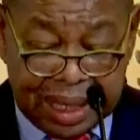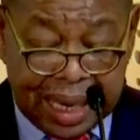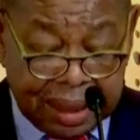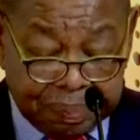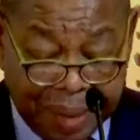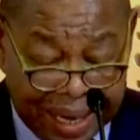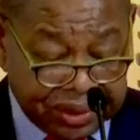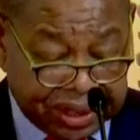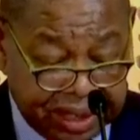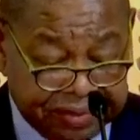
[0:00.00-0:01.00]
and
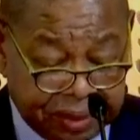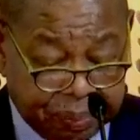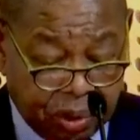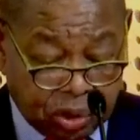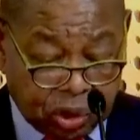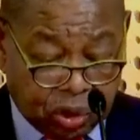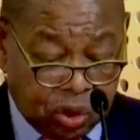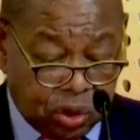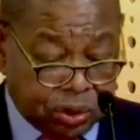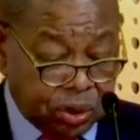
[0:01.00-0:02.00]
biosafety
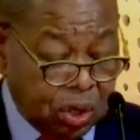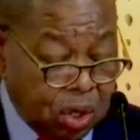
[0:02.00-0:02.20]
protocols